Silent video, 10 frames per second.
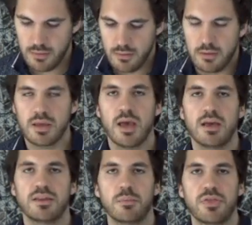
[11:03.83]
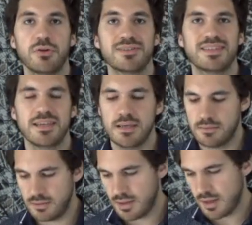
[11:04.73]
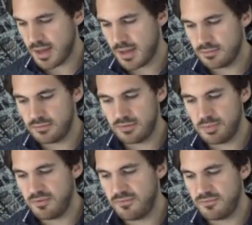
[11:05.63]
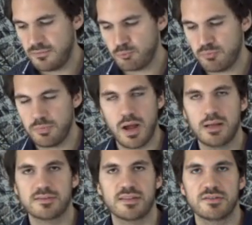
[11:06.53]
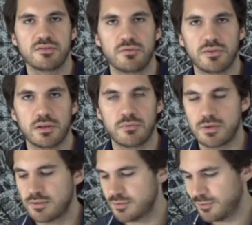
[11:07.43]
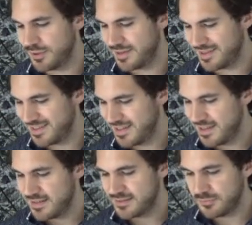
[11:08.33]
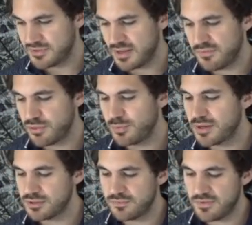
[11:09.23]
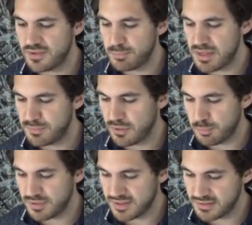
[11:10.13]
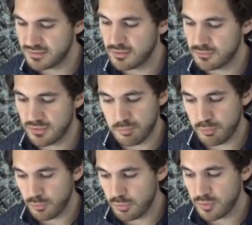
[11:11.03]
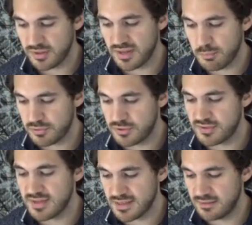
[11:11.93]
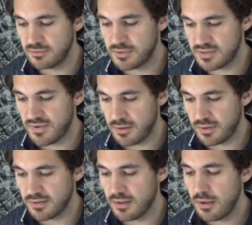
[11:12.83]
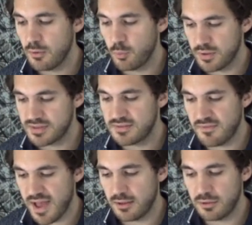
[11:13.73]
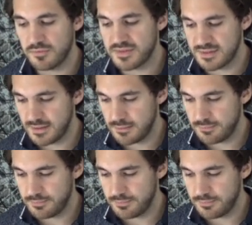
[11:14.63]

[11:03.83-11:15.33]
Okay, number 13. To be honest, I just don't feel like reading this whole thing. So if 350 people are predicted to go to the pool when the temperature is 90 degrees Fahrenheit, what is the value of C?